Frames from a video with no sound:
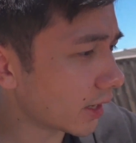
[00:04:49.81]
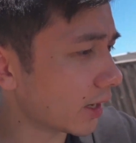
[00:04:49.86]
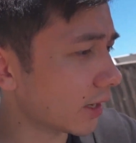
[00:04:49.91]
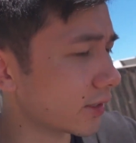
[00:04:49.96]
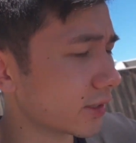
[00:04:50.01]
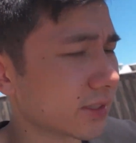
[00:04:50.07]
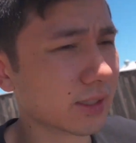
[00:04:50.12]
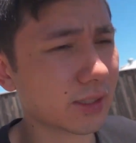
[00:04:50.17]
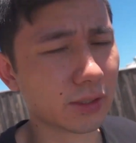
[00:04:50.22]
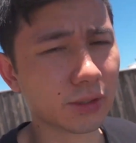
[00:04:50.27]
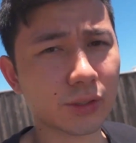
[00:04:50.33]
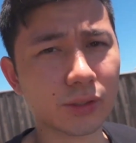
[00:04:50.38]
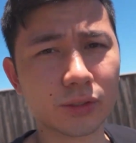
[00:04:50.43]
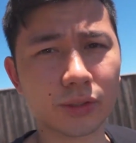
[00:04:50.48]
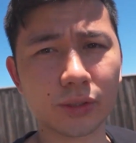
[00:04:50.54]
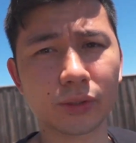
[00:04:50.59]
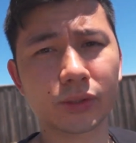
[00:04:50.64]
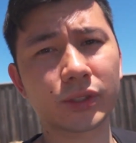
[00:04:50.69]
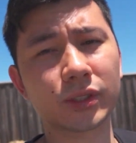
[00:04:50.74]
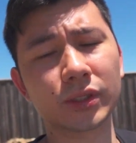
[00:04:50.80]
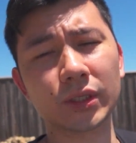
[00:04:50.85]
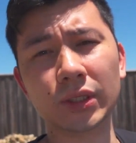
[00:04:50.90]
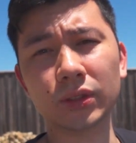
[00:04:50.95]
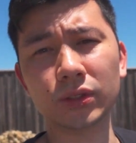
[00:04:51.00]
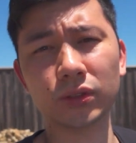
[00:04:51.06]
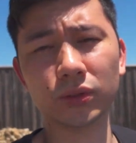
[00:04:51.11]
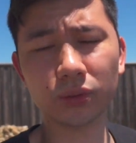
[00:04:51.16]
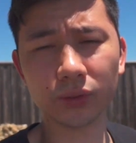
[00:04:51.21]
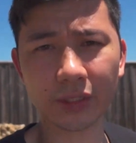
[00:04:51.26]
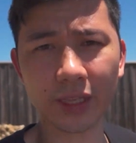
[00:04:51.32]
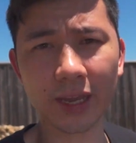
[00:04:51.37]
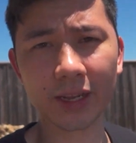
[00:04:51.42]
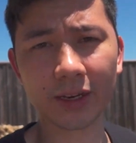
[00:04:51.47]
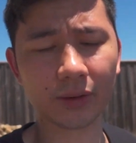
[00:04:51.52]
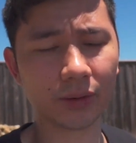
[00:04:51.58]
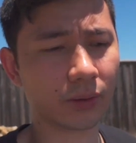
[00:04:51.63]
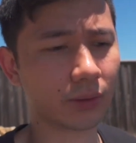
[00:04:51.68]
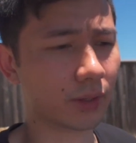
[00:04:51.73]
and the center console to do
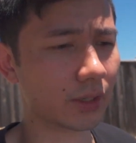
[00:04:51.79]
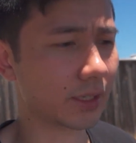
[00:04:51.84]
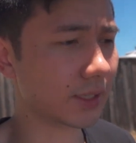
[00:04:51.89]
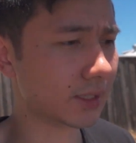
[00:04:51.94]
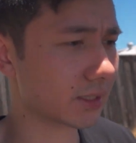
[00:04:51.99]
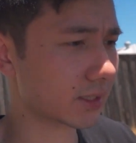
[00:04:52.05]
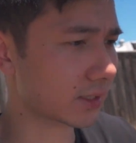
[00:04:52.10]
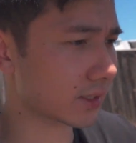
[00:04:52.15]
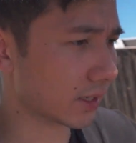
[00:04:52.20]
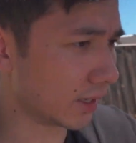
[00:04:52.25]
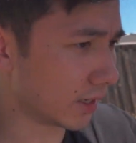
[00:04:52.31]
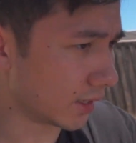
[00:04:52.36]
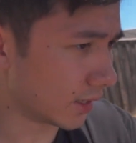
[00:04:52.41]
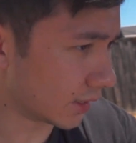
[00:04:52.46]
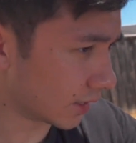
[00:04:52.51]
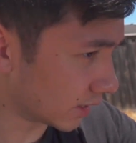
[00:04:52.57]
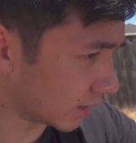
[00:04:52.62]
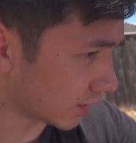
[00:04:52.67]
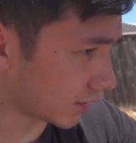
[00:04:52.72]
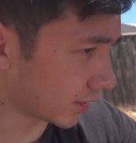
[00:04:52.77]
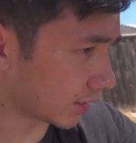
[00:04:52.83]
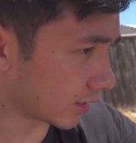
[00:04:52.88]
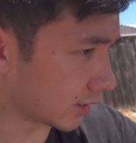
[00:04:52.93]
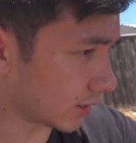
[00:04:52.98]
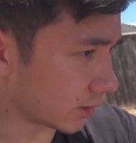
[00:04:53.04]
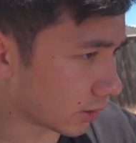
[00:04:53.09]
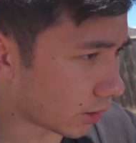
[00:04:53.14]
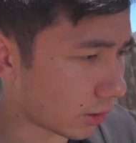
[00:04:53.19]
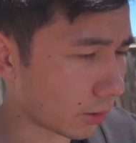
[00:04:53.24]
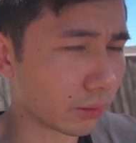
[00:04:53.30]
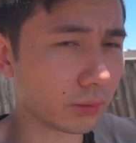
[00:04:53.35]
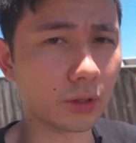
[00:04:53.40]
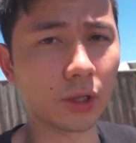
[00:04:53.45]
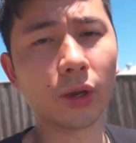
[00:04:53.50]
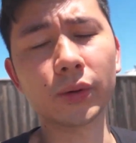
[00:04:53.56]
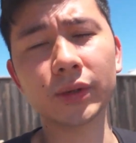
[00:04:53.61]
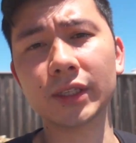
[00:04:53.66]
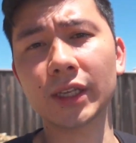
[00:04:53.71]
that, or at least the whole
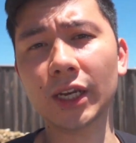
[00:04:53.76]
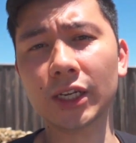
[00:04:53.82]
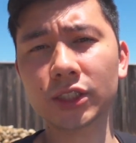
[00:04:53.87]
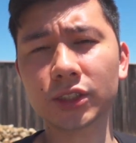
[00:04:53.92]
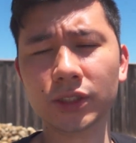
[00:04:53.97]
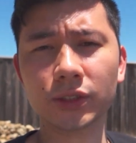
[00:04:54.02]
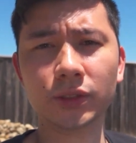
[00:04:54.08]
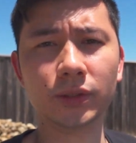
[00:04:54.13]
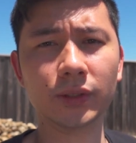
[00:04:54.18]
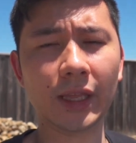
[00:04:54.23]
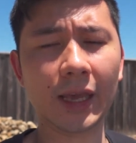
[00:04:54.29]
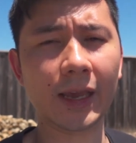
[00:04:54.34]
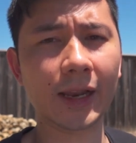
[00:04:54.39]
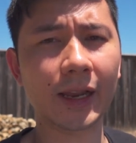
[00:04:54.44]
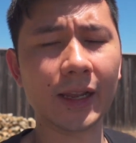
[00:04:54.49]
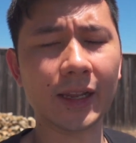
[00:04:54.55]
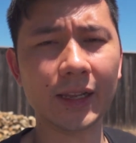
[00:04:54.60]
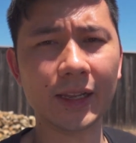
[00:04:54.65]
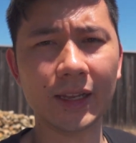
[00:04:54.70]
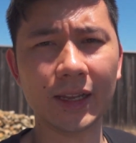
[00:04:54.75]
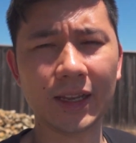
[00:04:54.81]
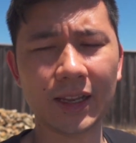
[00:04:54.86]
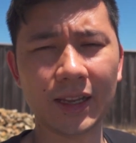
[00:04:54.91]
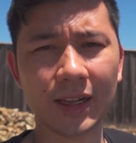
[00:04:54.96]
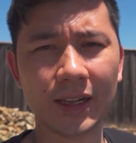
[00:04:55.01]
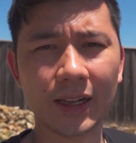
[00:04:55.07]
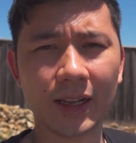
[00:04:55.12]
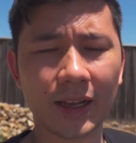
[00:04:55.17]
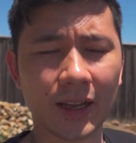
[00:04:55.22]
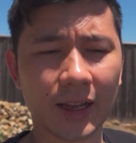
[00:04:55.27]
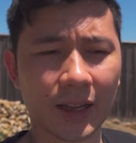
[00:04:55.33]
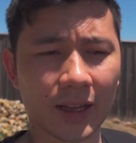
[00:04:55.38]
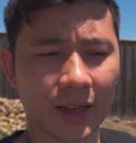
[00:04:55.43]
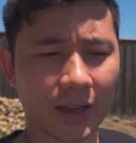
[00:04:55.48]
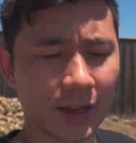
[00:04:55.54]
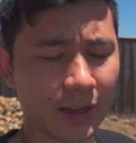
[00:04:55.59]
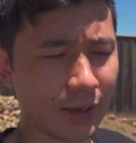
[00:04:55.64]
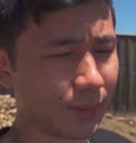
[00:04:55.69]
lower dash to do that.
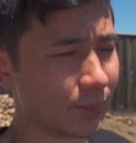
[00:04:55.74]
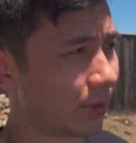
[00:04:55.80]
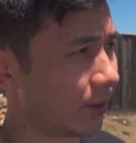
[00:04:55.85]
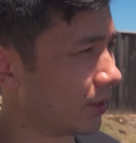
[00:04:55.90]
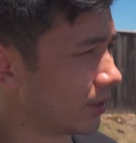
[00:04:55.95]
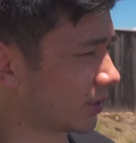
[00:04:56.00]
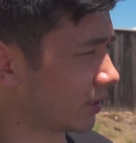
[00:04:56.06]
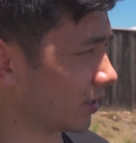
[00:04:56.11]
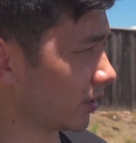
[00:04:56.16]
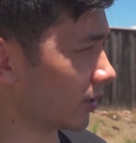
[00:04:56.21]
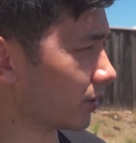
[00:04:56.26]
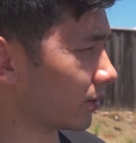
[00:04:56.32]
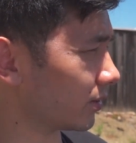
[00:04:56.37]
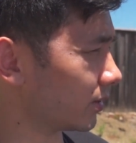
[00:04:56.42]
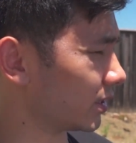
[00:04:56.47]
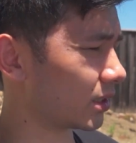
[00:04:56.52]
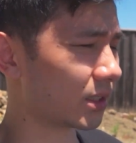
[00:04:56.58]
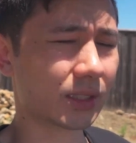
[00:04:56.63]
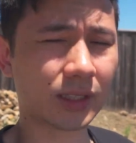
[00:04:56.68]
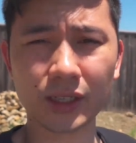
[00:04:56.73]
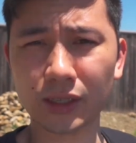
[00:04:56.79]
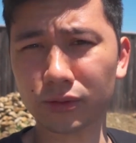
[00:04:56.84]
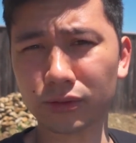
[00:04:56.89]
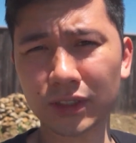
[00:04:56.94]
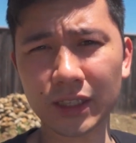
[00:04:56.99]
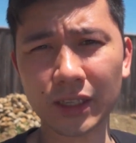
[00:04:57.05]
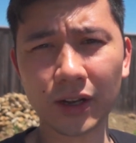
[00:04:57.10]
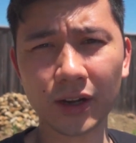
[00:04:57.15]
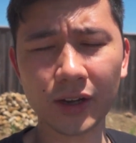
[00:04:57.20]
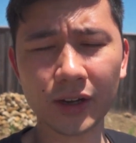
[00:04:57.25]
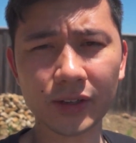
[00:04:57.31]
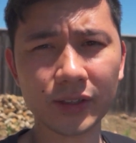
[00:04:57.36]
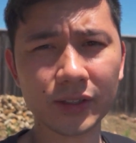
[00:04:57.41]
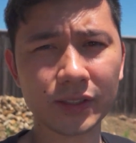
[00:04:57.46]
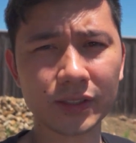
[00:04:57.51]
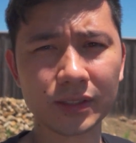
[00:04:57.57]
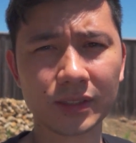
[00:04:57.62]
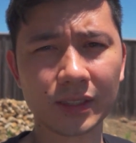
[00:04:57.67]
Also, it's getting really
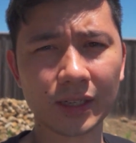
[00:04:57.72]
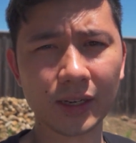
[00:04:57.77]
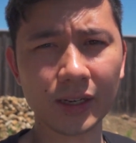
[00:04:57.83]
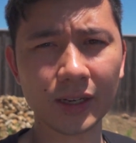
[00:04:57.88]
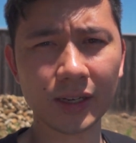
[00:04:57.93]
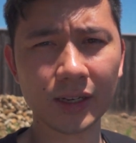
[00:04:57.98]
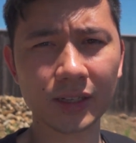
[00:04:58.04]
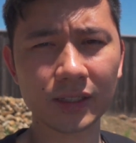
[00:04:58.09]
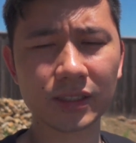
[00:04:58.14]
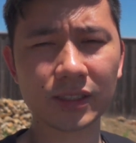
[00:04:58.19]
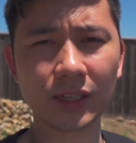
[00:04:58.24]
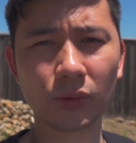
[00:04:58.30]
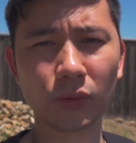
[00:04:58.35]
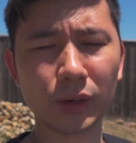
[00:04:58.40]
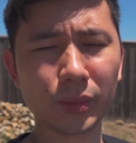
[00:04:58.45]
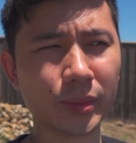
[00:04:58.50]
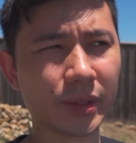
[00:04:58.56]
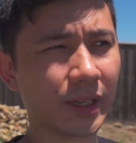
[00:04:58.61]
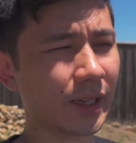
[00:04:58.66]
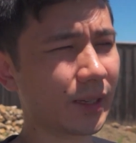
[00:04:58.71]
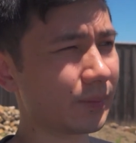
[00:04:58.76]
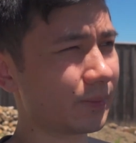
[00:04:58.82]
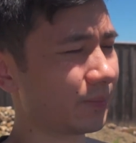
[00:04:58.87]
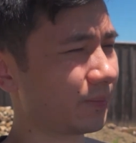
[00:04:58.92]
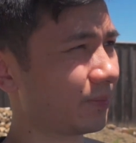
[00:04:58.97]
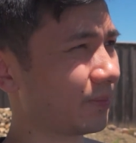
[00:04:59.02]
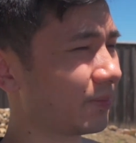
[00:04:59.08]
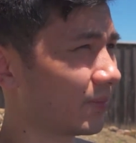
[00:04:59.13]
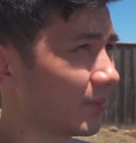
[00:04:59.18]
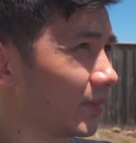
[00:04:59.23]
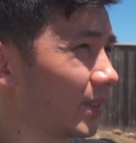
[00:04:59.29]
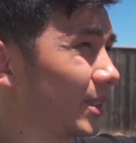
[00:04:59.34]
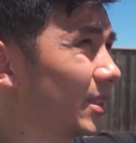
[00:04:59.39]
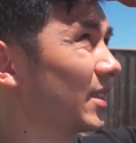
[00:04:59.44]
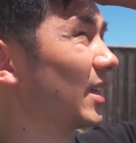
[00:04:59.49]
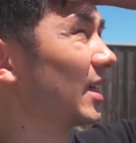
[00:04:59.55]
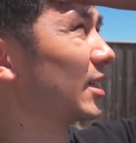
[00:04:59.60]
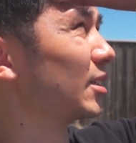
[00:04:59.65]
hot. It's like 1 PM.
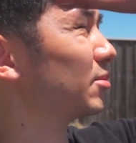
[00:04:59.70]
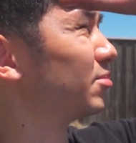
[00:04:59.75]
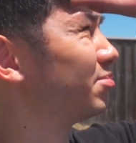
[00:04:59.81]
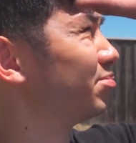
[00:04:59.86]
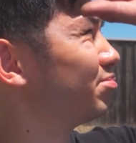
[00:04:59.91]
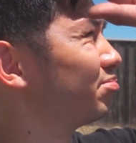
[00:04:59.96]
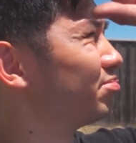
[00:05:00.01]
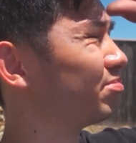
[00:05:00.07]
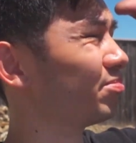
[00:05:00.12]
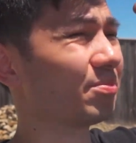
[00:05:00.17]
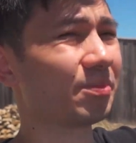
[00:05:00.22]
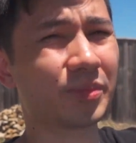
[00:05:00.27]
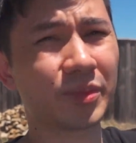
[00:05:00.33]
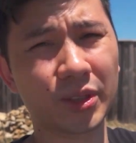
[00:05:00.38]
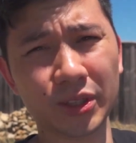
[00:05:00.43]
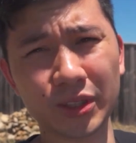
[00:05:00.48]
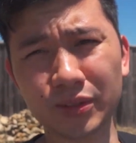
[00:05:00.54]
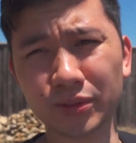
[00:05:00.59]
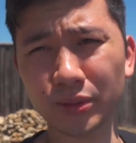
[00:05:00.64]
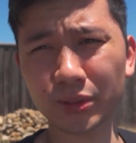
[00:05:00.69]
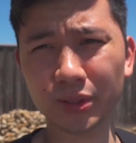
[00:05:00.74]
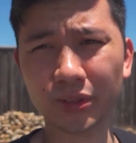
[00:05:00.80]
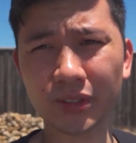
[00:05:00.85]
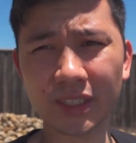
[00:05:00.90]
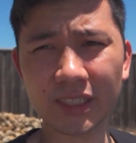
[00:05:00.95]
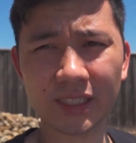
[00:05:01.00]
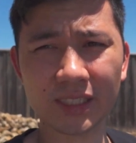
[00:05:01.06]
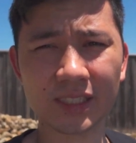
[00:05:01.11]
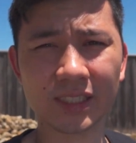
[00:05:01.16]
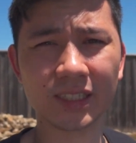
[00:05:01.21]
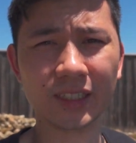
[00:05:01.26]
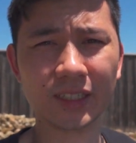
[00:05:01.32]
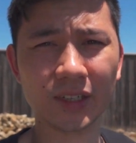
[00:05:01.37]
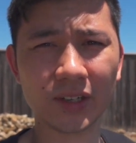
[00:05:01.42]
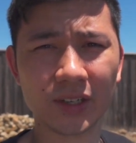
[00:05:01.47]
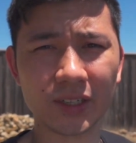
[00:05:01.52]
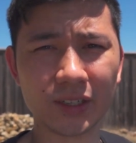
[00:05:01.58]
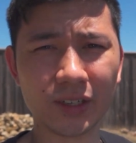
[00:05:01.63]
It's like 34 degrees,
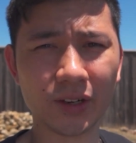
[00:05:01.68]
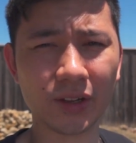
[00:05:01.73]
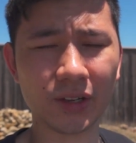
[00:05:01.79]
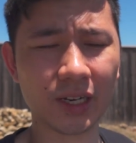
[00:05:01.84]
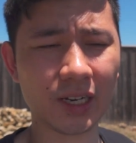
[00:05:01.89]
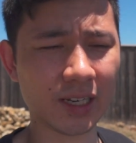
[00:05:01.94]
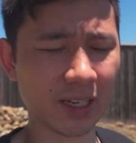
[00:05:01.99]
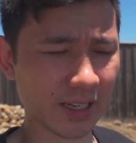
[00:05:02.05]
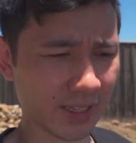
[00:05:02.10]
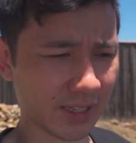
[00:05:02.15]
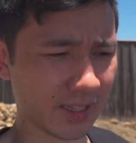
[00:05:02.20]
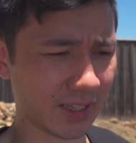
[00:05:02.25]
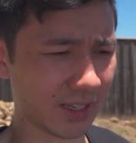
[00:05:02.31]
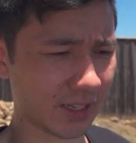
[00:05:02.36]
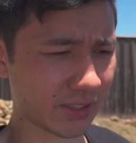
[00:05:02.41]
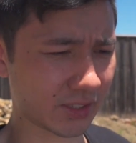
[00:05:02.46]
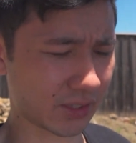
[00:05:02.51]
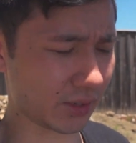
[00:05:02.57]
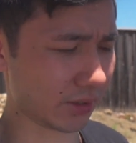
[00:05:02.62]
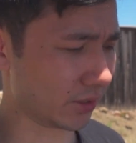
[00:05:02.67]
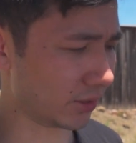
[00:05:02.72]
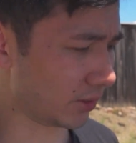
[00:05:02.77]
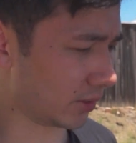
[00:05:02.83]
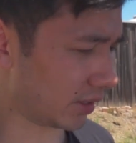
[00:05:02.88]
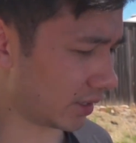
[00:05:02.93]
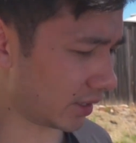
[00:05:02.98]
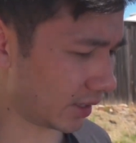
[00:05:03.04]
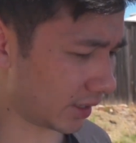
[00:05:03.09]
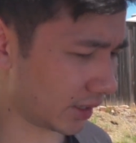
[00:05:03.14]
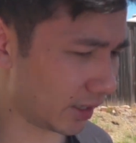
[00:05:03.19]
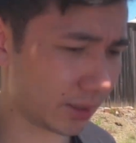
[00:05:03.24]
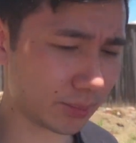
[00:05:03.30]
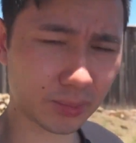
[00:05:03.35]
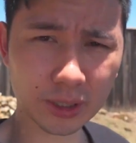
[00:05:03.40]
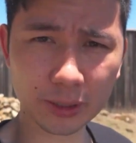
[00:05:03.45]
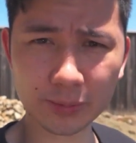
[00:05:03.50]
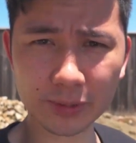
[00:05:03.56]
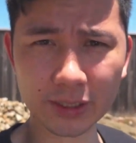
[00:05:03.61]
getting hotter and hotter. So I'm
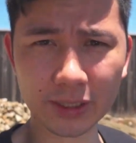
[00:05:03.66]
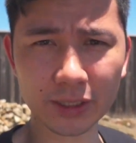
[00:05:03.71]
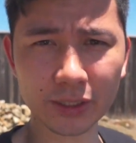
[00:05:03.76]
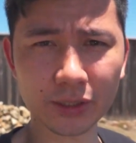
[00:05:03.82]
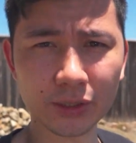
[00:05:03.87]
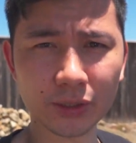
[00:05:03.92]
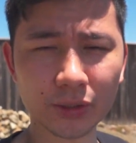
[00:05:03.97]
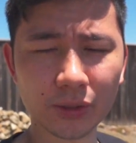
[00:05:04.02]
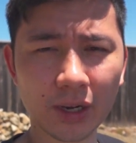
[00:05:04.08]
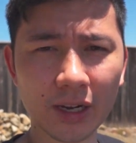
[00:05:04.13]
probably going to